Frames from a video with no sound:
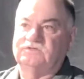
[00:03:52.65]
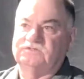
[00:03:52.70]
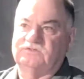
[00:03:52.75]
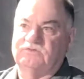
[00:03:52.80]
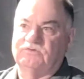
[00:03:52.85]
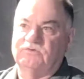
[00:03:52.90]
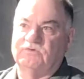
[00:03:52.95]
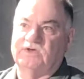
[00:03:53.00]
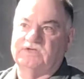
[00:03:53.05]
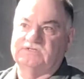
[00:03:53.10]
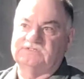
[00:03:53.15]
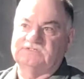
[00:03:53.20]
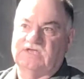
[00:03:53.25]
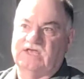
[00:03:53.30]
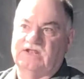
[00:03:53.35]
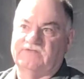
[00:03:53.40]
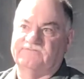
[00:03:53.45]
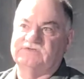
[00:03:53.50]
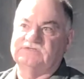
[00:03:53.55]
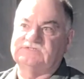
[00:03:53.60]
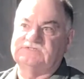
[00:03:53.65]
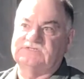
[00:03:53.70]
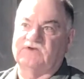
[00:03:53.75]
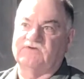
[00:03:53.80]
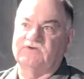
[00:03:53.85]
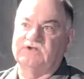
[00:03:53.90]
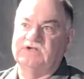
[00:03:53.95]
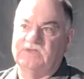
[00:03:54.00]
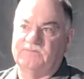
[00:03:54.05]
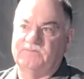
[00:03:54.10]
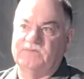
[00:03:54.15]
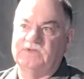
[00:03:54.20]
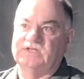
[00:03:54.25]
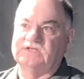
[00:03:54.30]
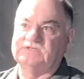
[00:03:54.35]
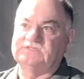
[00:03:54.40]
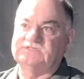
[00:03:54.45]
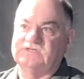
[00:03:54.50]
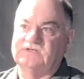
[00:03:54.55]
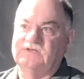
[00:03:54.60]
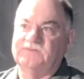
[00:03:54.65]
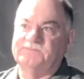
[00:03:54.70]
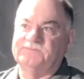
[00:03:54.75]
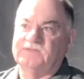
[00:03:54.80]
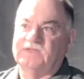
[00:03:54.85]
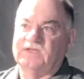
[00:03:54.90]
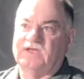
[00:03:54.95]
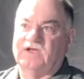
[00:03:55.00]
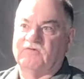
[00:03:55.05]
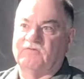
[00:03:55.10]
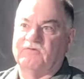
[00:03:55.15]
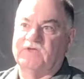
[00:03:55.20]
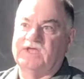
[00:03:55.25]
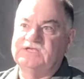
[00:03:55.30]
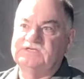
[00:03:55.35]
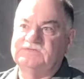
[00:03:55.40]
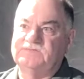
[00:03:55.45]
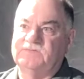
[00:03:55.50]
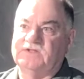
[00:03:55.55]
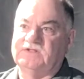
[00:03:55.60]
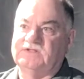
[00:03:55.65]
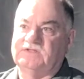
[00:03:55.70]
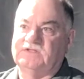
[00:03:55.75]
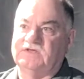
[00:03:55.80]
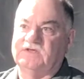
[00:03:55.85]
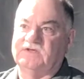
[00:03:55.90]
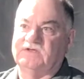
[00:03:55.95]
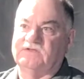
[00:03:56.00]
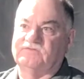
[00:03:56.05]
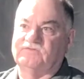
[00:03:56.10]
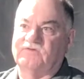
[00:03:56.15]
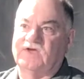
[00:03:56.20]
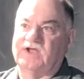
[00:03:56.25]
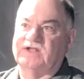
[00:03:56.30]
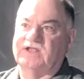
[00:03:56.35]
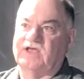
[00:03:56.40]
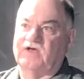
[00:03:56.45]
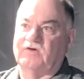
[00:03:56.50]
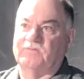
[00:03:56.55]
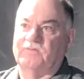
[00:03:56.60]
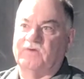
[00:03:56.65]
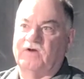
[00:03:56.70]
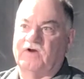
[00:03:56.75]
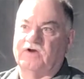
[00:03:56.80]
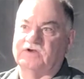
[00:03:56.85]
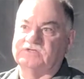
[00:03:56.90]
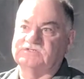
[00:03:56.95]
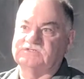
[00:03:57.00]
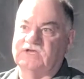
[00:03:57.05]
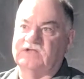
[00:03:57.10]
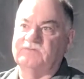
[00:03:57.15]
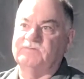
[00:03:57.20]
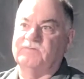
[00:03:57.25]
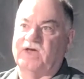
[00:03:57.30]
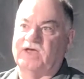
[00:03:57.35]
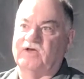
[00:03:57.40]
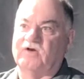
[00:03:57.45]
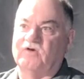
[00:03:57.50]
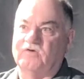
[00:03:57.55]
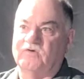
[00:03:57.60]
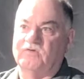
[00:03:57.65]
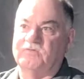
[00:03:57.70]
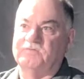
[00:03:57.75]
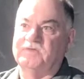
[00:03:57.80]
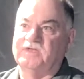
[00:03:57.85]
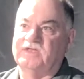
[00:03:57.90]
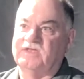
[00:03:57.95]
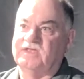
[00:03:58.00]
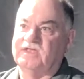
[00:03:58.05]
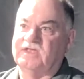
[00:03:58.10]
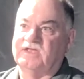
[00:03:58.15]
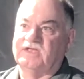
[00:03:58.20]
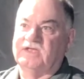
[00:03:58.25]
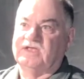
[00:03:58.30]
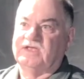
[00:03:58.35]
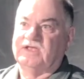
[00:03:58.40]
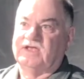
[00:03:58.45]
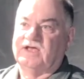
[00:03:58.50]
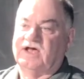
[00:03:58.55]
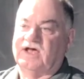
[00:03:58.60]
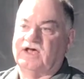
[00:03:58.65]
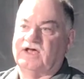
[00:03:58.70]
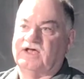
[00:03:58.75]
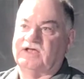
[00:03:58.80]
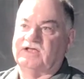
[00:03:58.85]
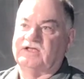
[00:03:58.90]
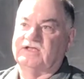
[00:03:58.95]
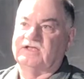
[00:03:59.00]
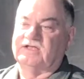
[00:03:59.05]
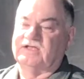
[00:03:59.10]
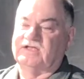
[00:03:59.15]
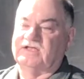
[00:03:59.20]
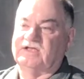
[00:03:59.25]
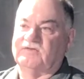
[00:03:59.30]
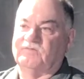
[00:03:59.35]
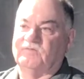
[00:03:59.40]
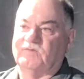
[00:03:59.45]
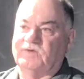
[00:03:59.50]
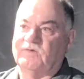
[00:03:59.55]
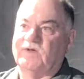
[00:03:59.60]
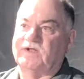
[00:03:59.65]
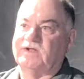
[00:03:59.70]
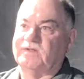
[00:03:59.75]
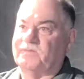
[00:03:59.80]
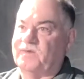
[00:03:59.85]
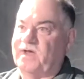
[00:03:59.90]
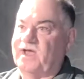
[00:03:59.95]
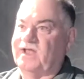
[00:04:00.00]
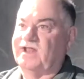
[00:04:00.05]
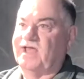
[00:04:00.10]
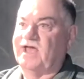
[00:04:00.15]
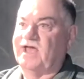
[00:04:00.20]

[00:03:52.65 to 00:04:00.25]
through a kind of a serendipitous arrangement, trying to help our son buy a home, we wound up buying a